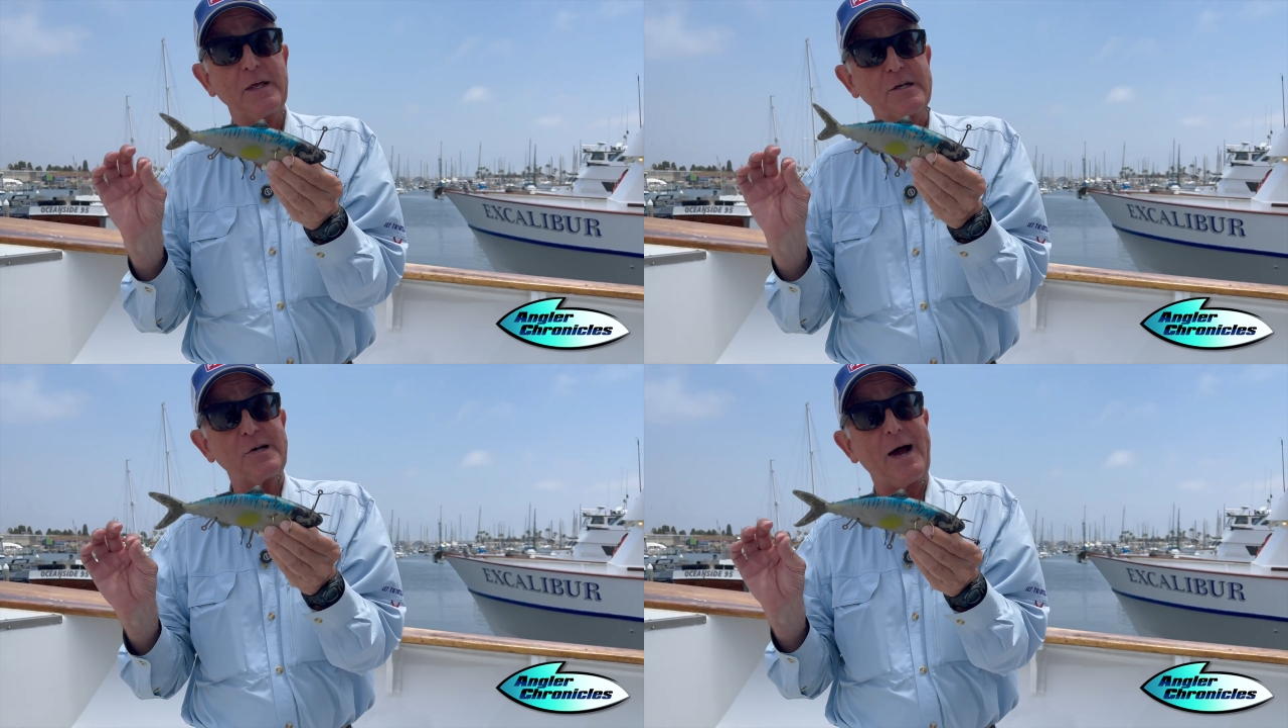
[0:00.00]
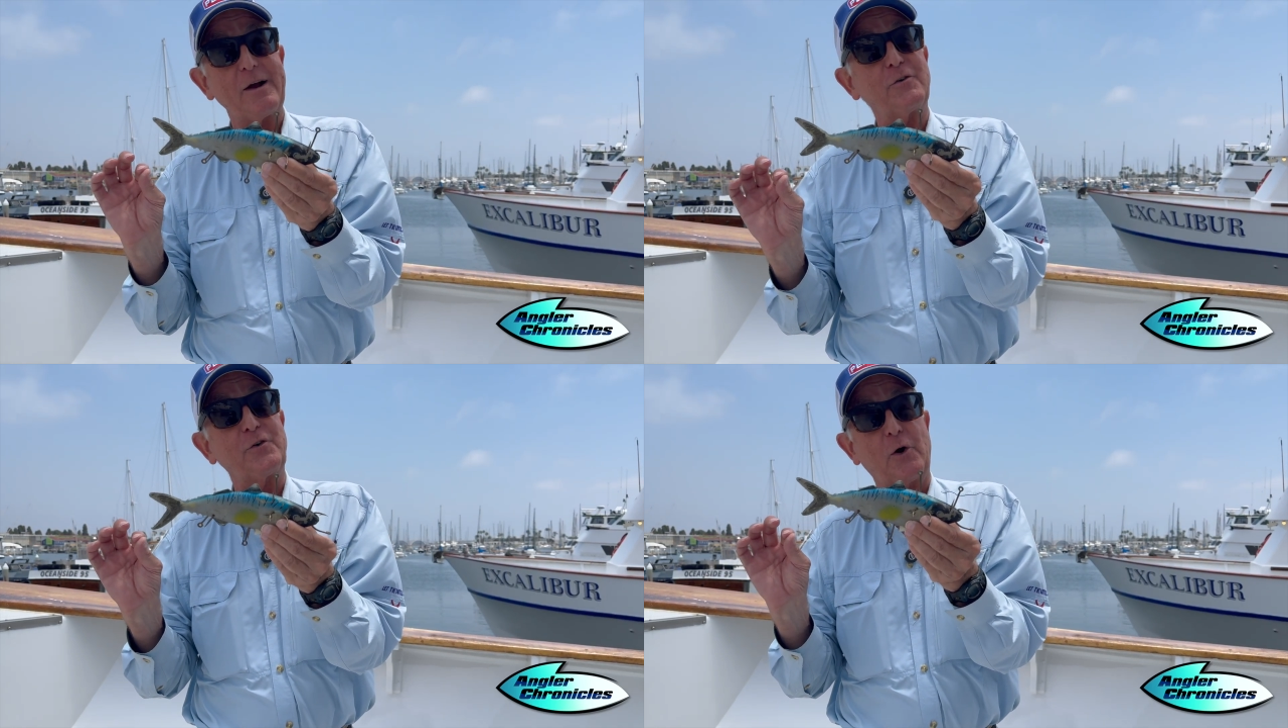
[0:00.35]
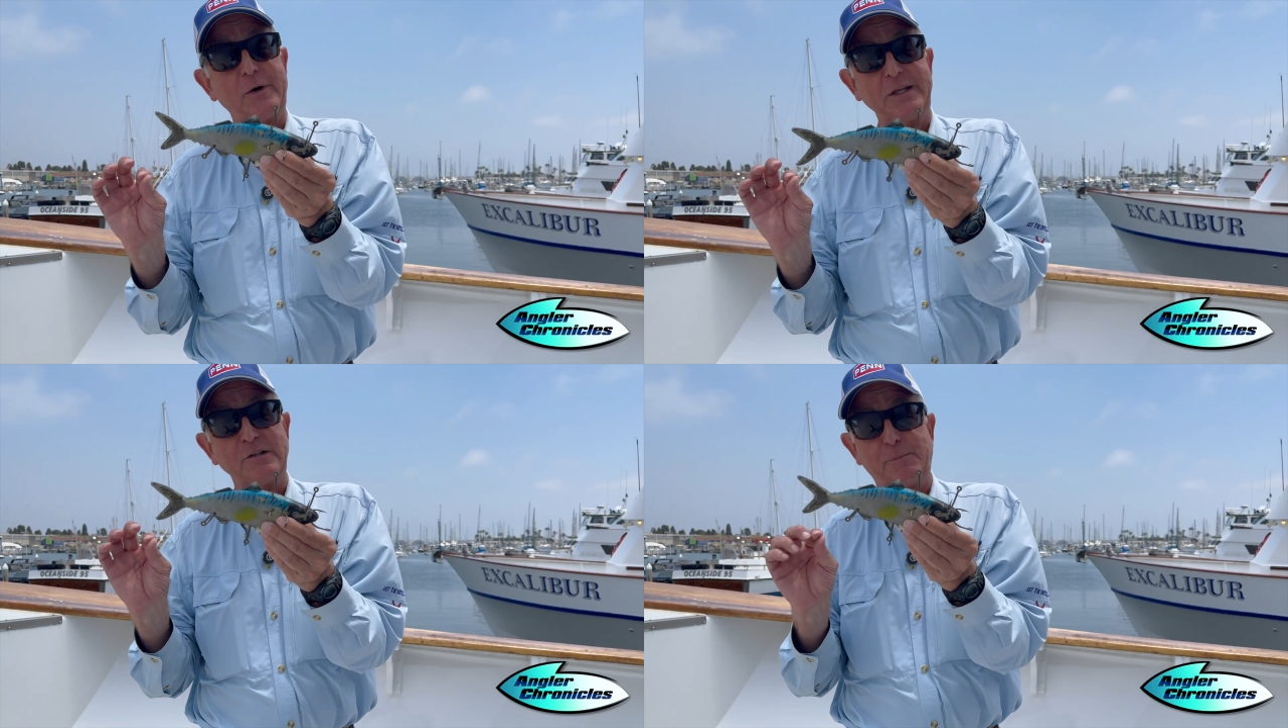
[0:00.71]
entire
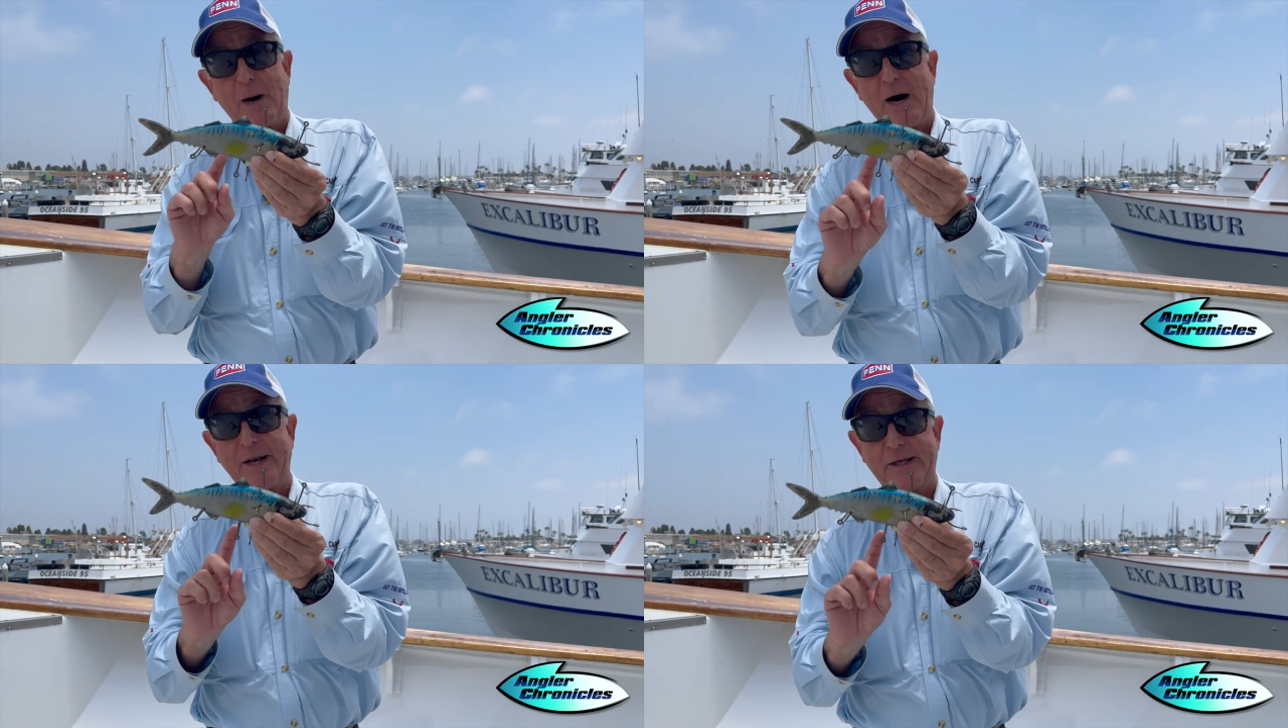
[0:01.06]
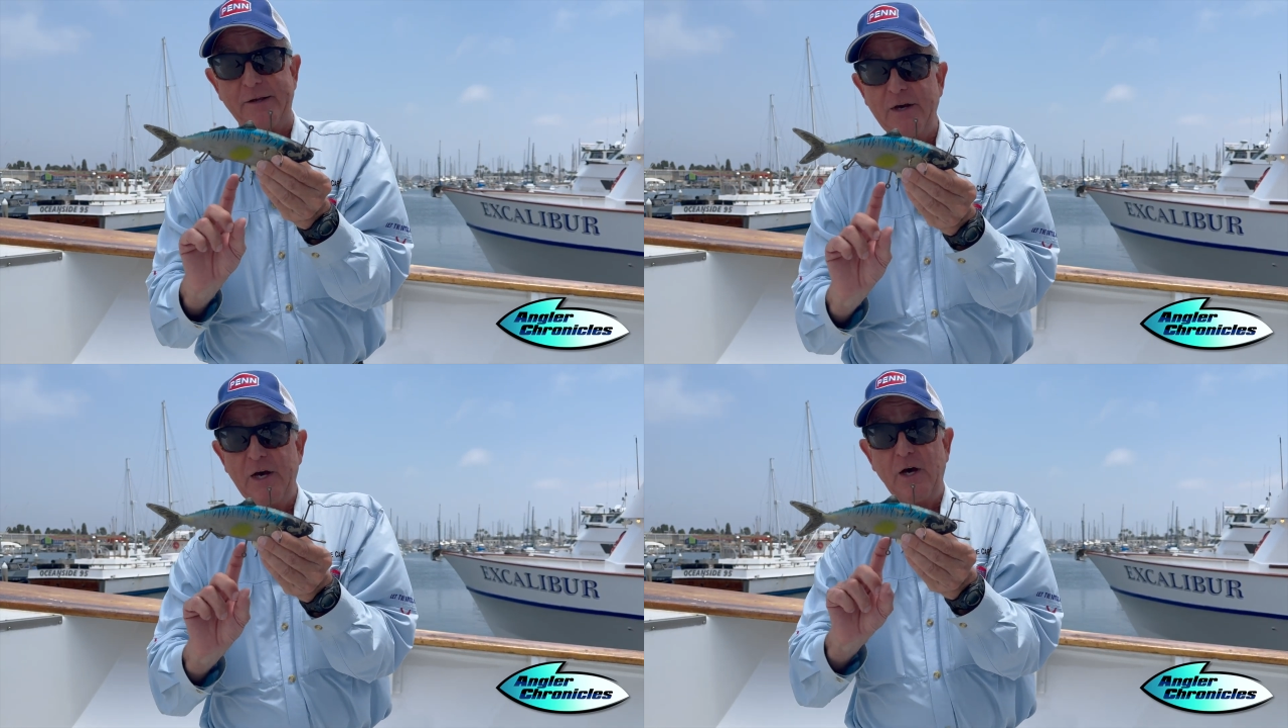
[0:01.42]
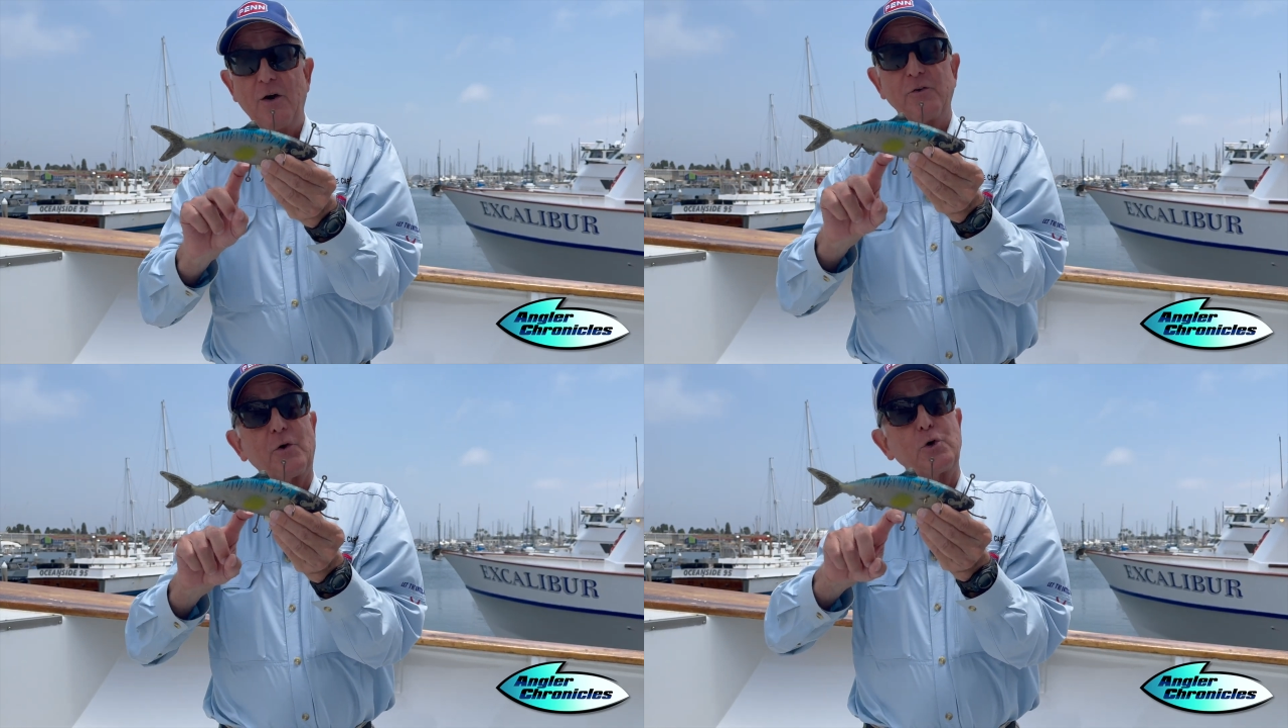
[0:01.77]
sardine's body.
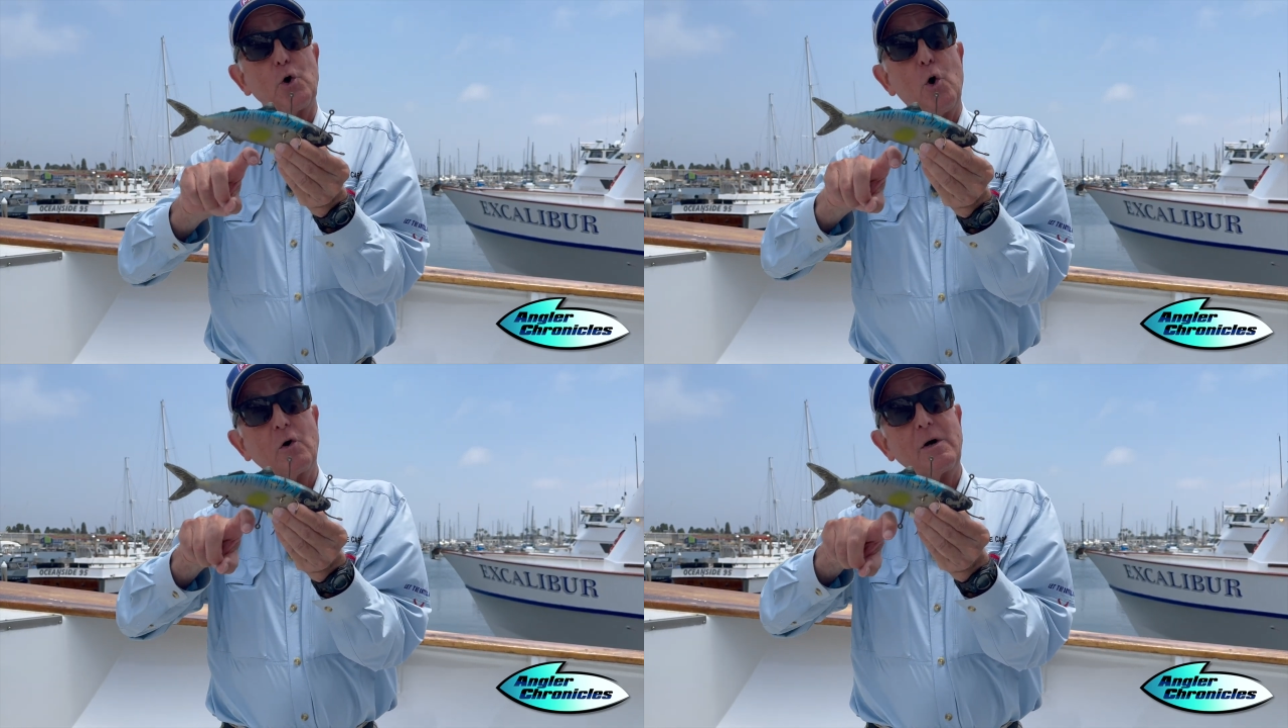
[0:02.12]
So you hook